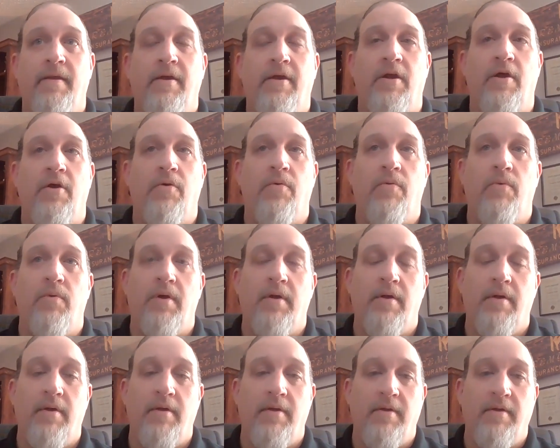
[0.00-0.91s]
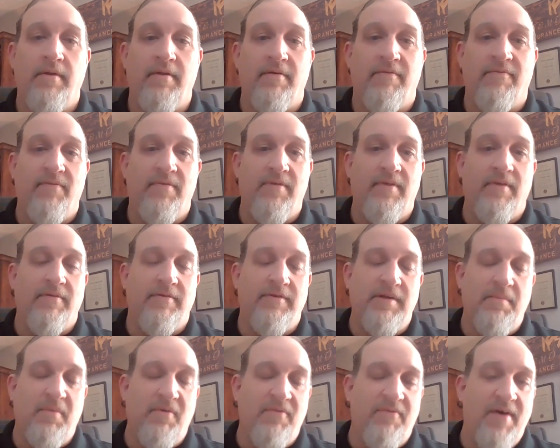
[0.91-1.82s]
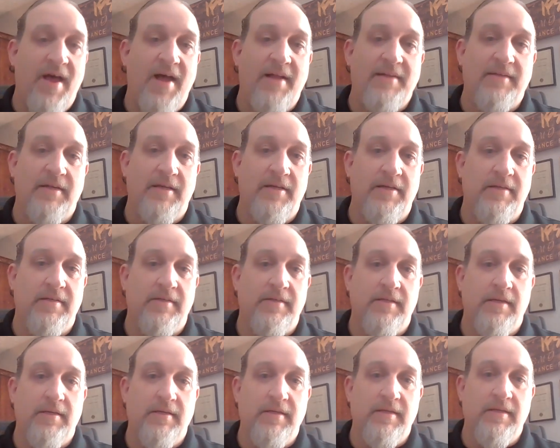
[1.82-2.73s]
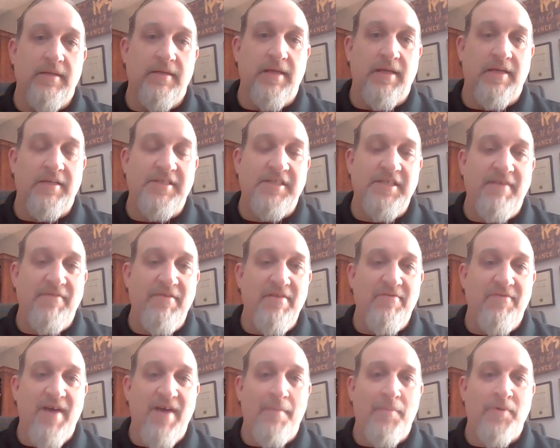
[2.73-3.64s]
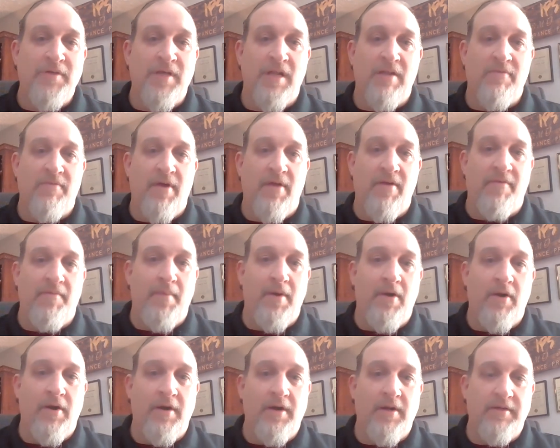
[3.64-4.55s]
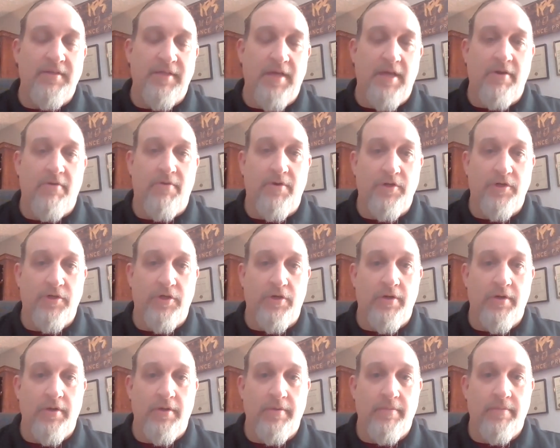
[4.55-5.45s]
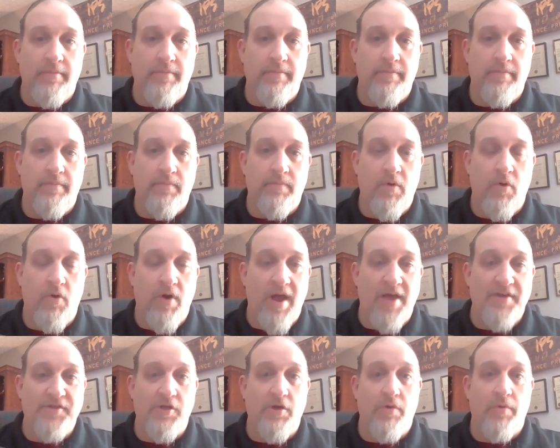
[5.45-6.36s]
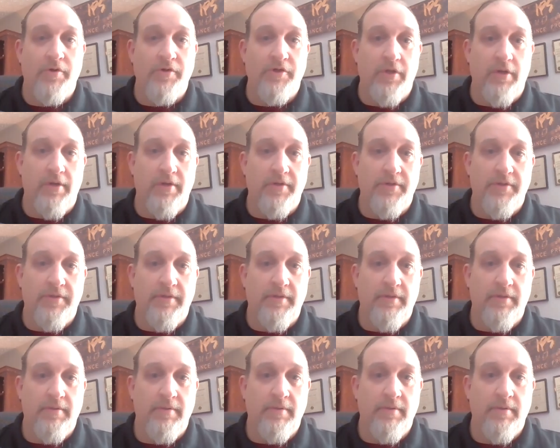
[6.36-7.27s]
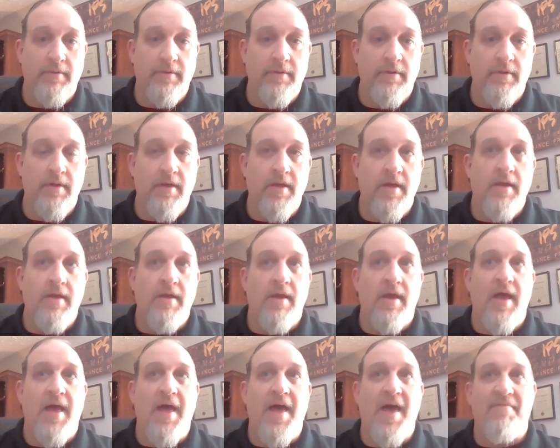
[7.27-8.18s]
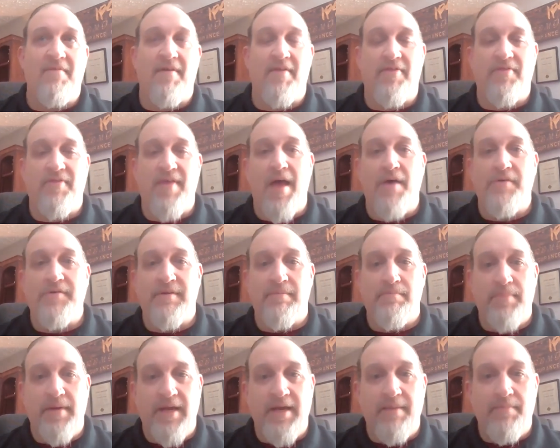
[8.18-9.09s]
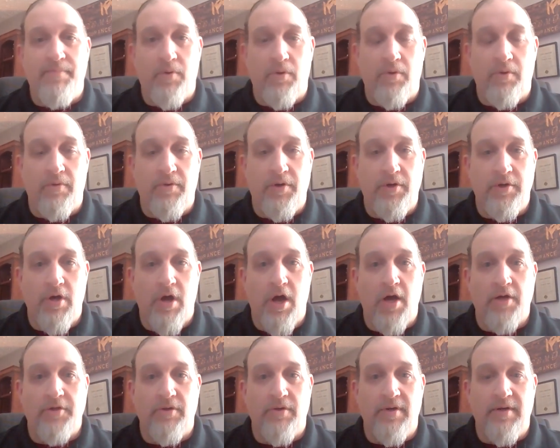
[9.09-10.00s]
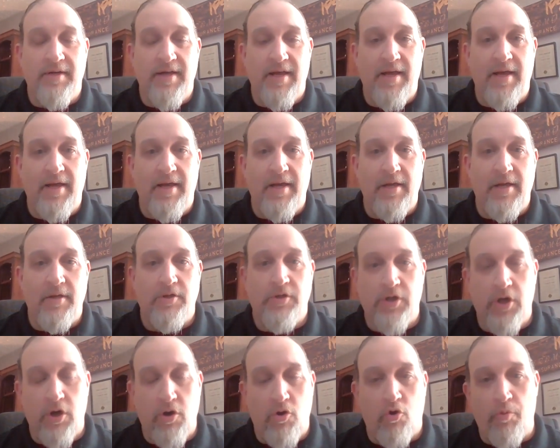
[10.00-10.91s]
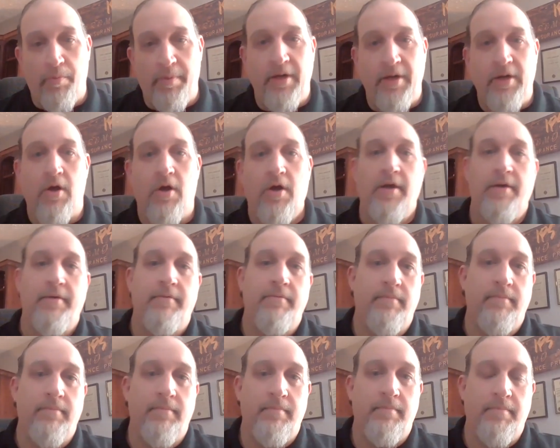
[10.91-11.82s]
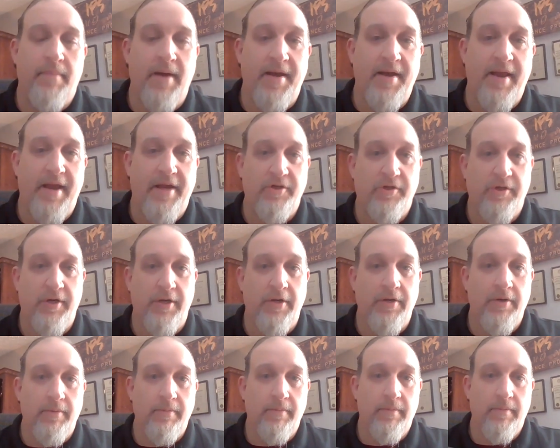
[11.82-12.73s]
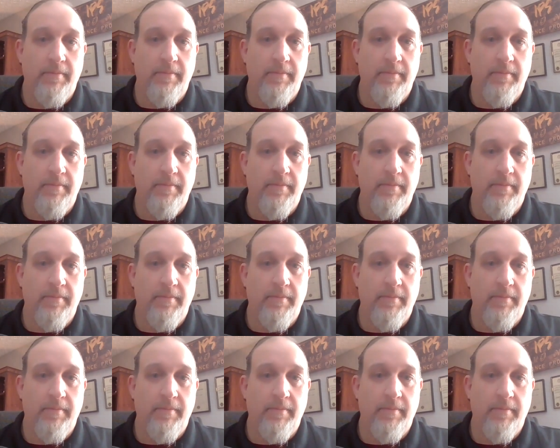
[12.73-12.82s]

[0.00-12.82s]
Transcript: The simple fact is like 75% of America is underinsured or has no insurance. Out of 1,000 people you talk to today, 2 will be gone by next year.